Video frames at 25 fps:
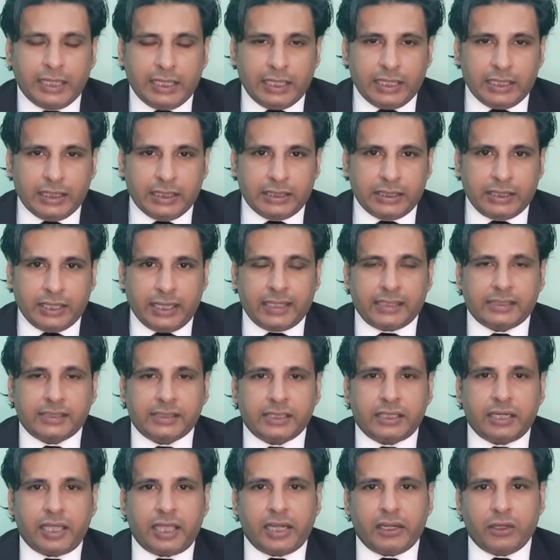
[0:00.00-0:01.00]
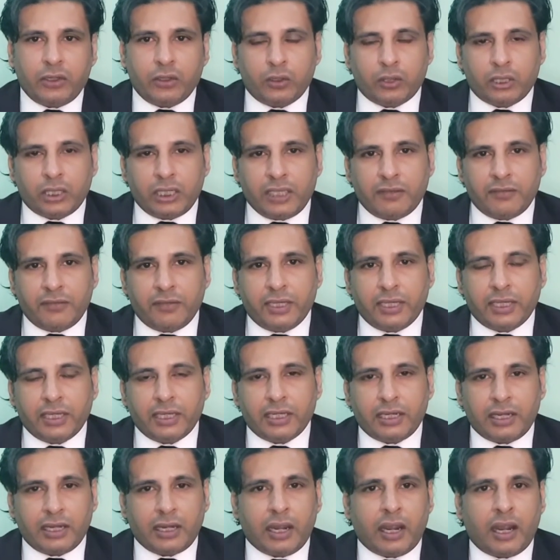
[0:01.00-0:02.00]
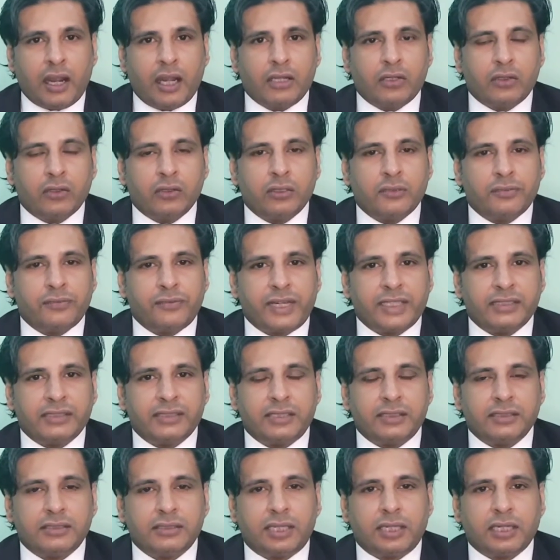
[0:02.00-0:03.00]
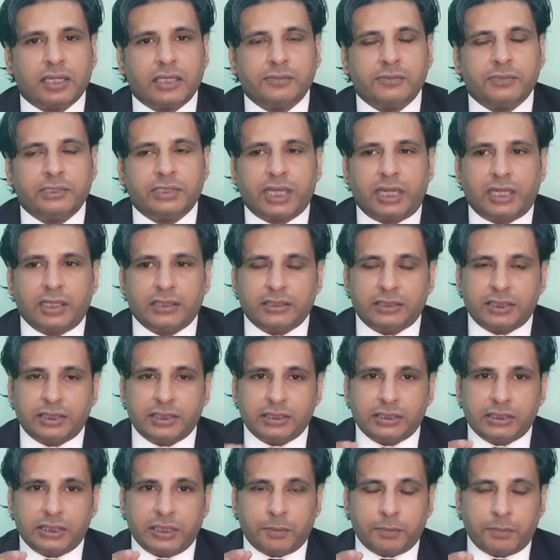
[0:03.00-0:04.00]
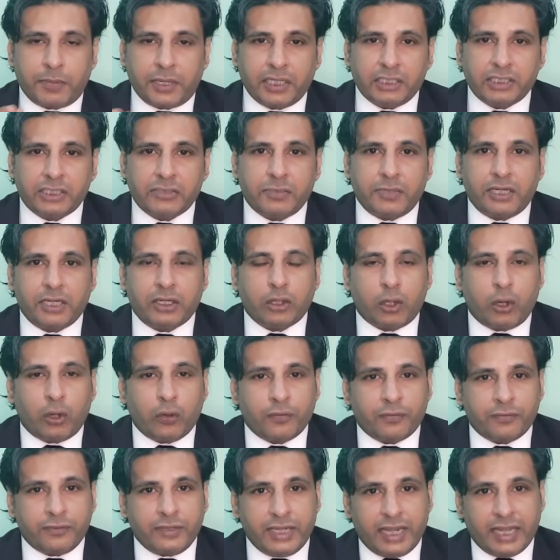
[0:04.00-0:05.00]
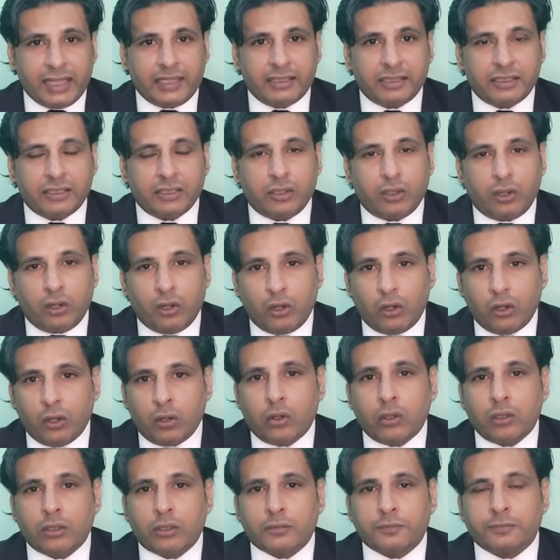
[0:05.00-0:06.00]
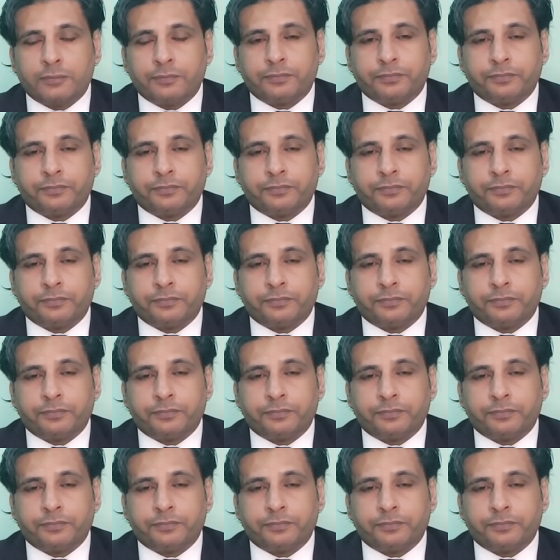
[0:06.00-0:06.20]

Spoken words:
In that scenario, giving regard to the facts and circumstances, the punishment of death or